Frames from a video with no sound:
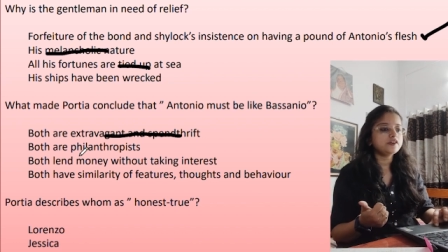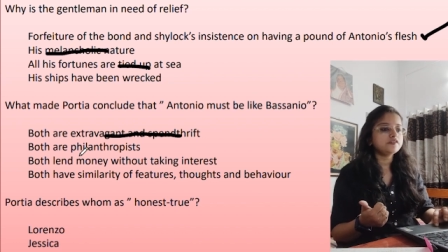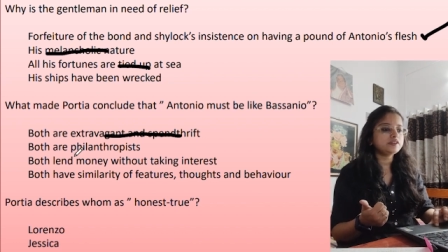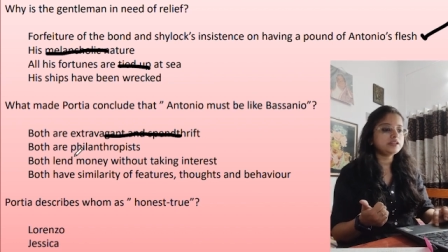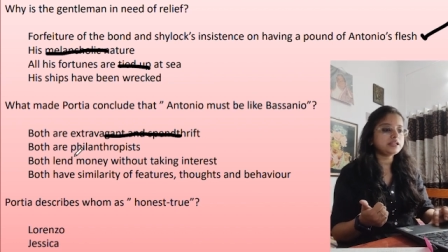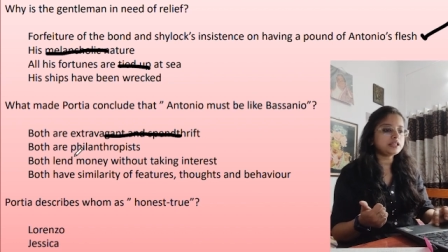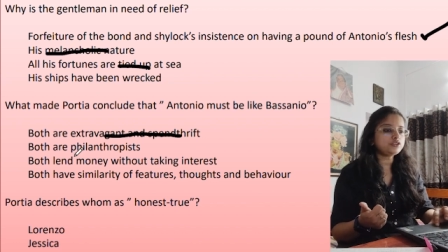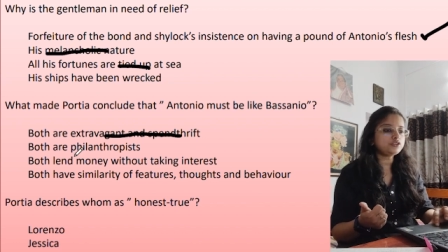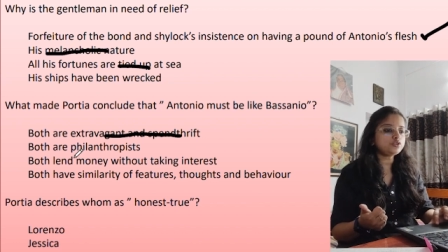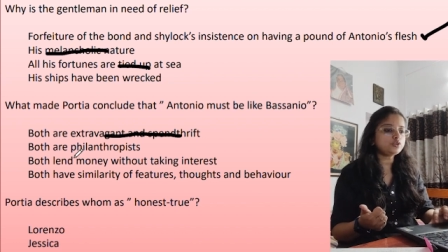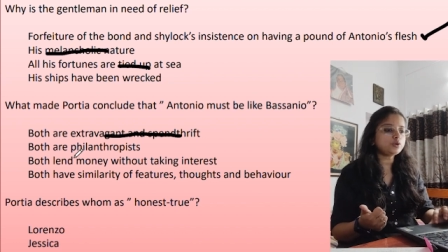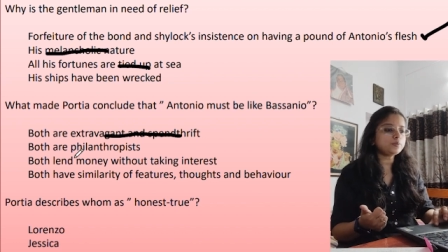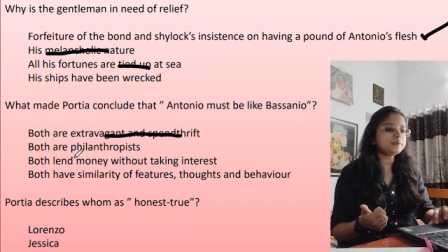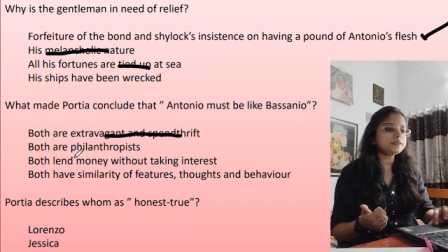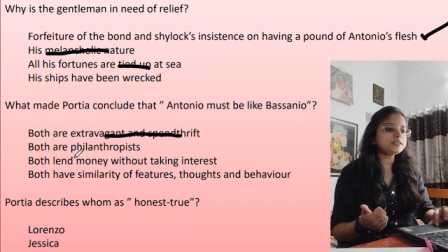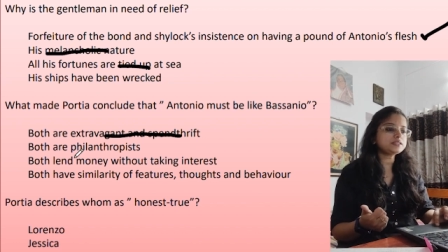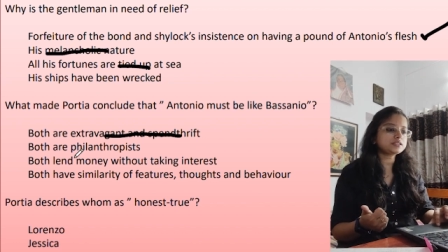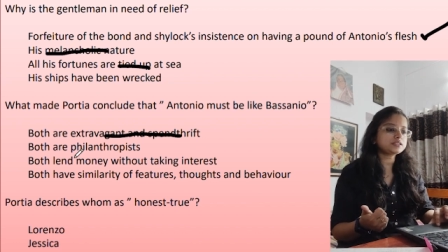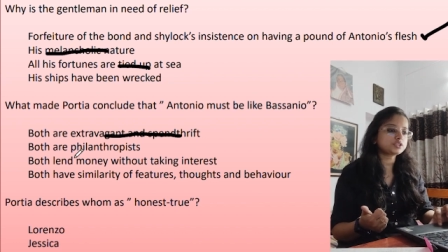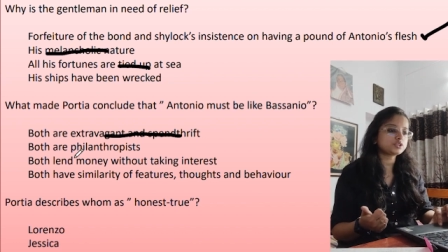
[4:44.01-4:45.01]

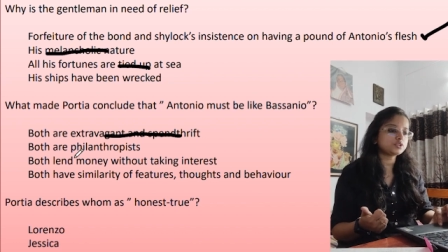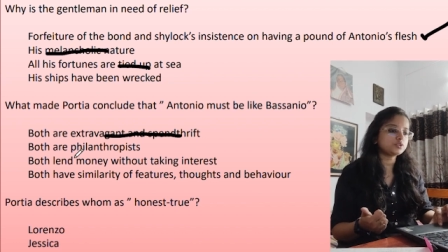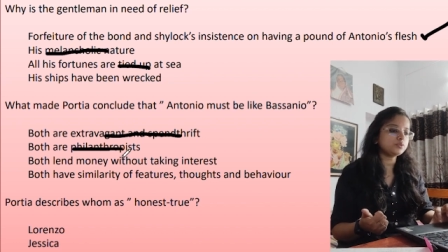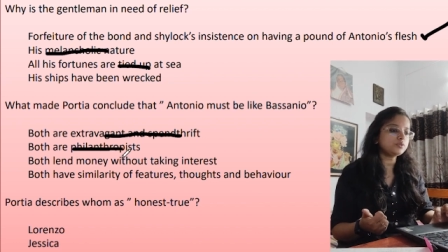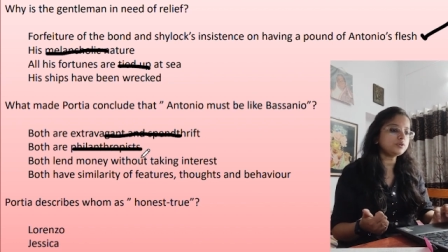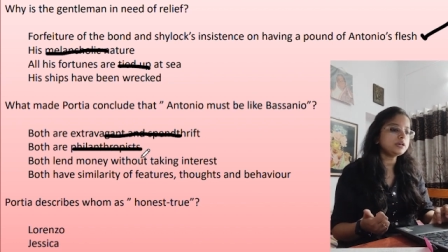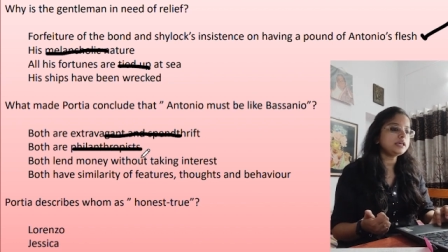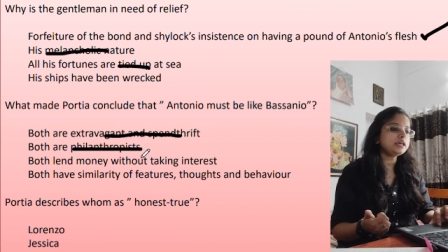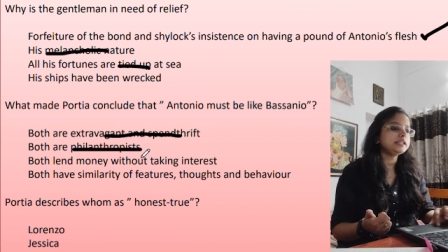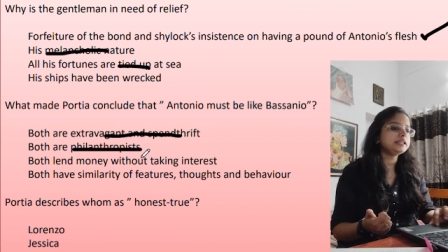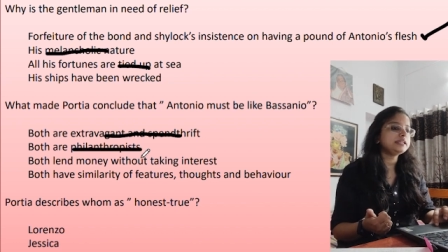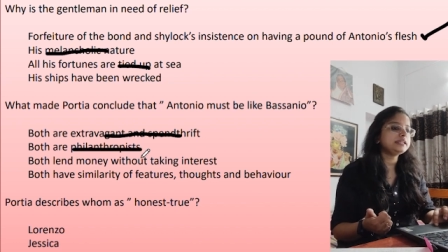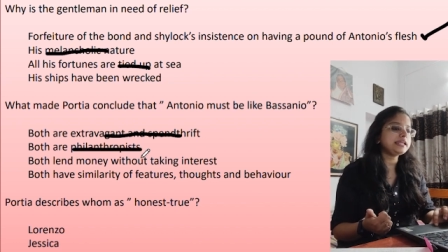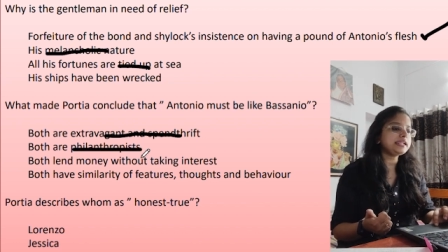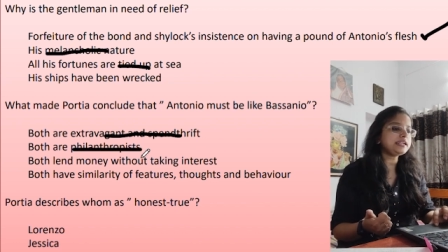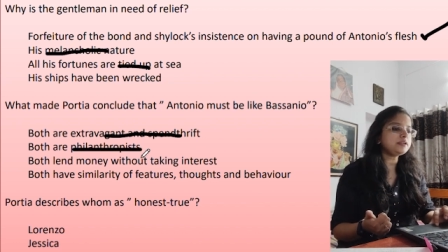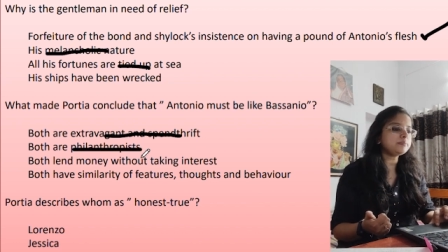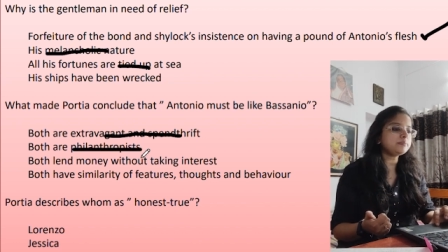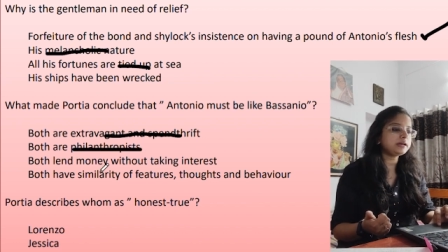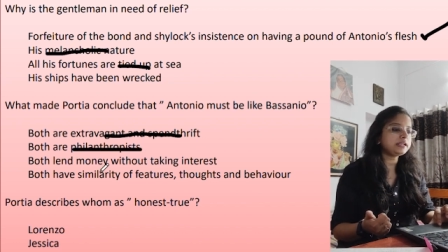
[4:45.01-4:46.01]
Philanthropists? No,
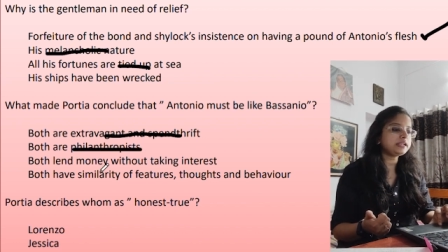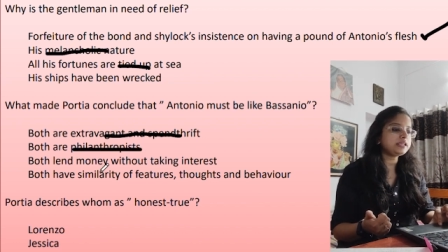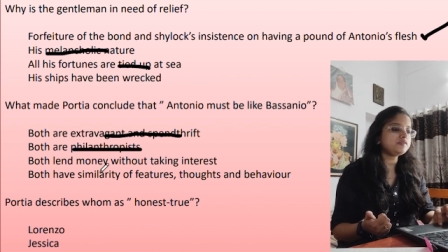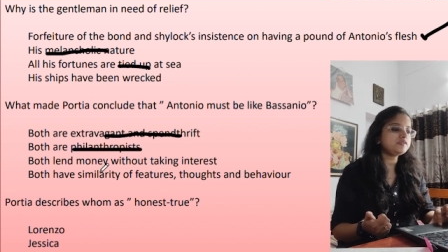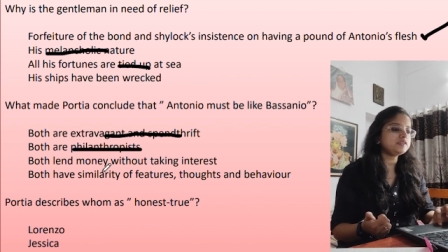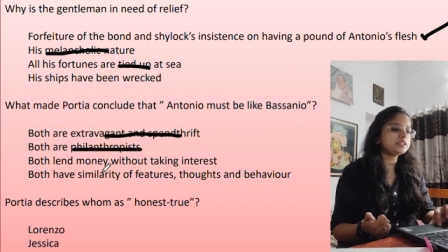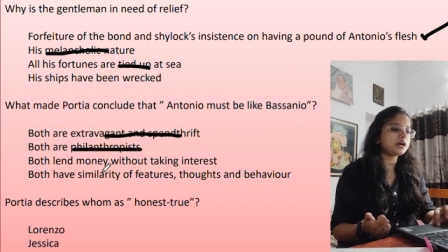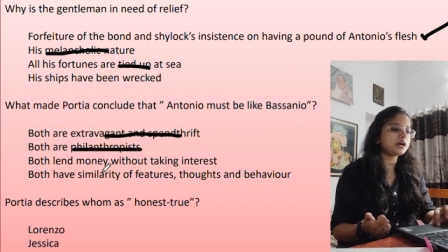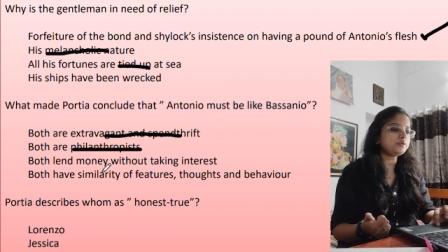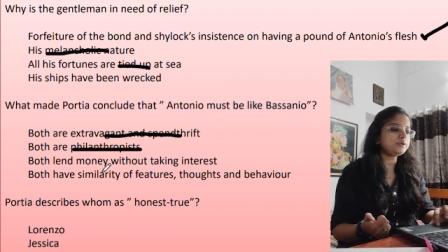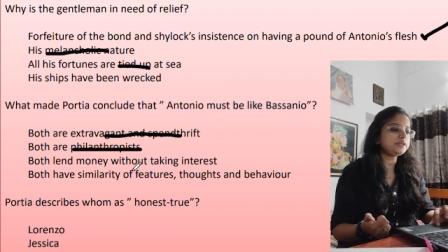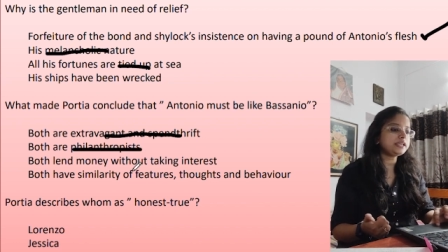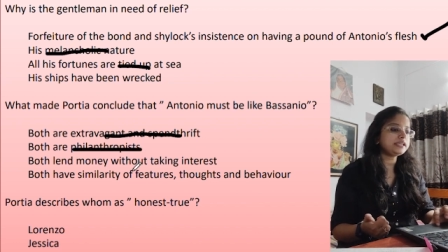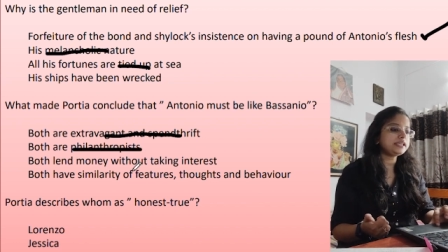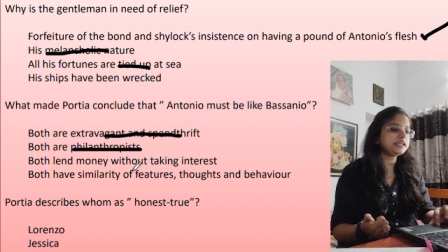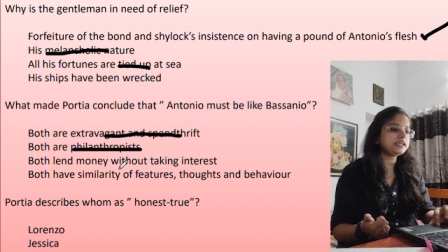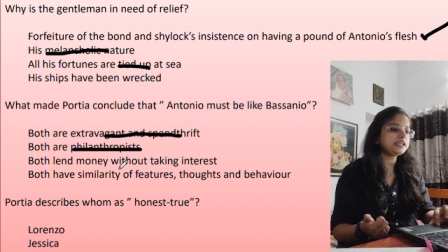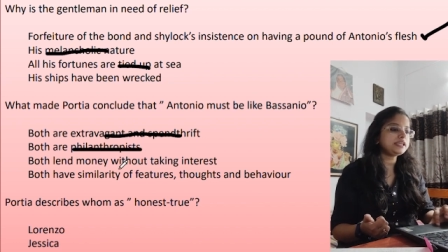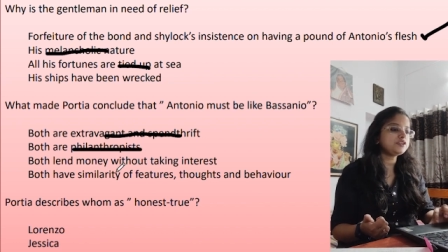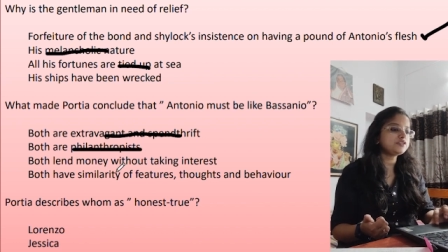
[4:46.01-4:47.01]
lend money without
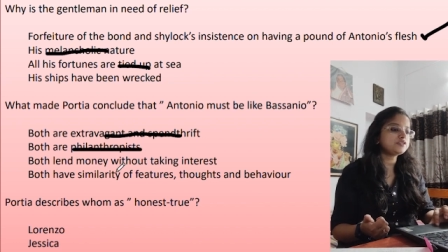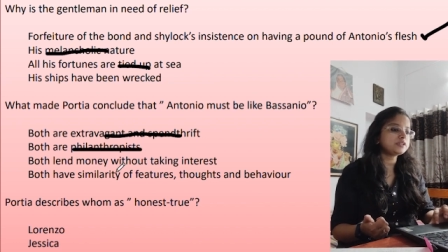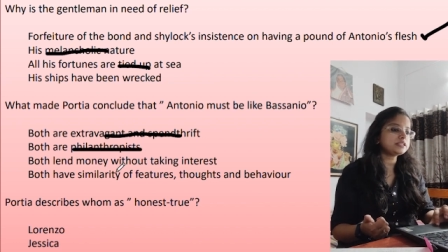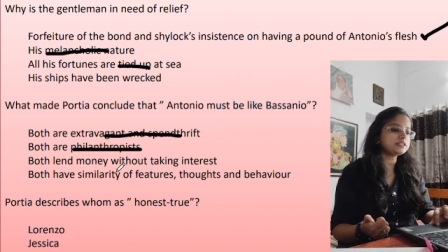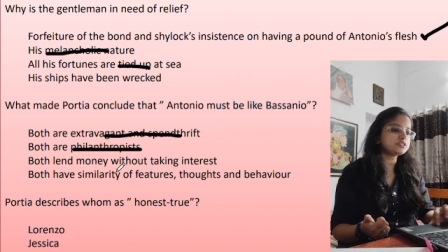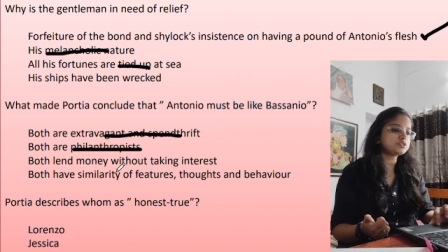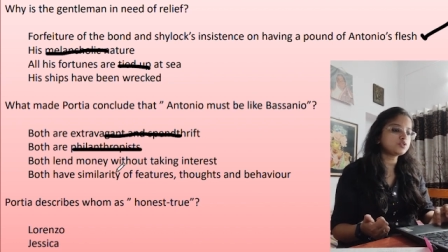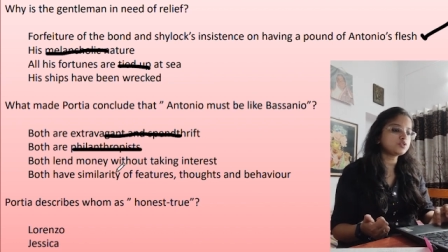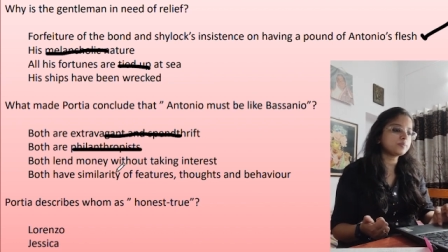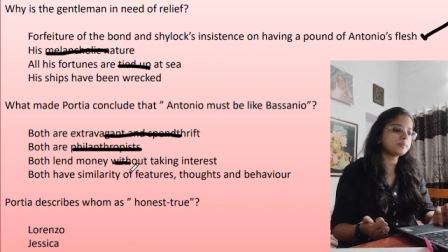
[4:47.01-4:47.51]
taking interest.